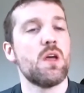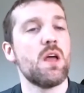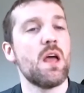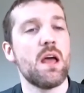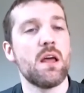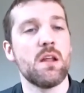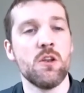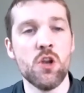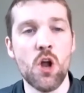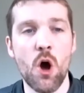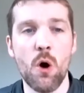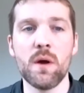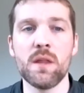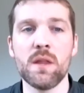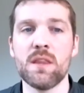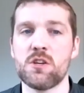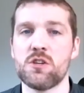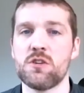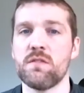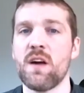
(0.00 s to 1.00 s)
knowing
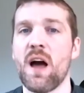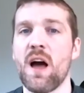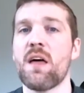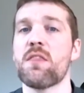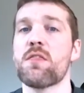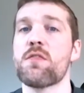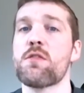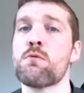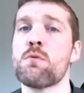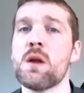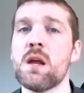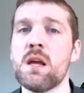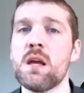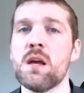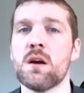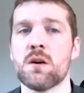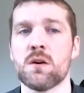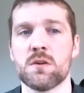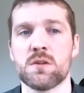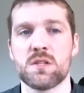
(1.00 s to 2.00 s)
that you've got 3
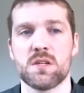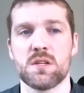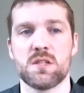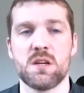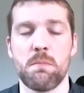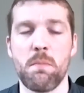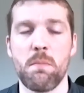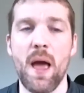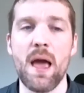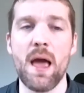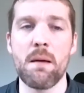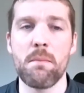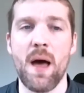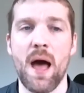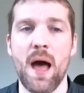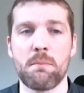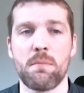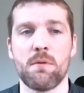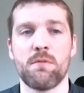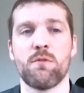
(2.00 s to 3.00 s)
years to pay it
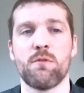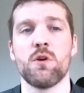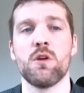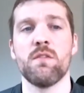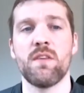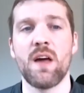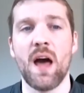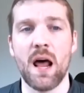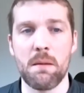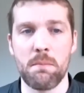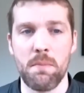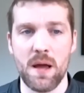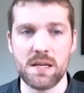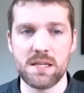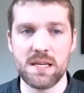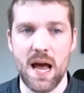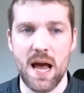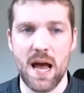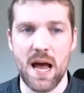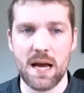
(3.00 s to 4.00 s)
back before you've got to pay
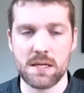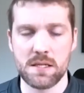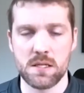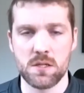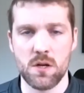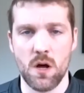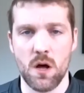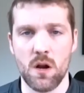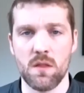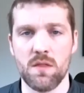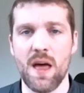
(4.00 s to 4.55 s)
taxes on it.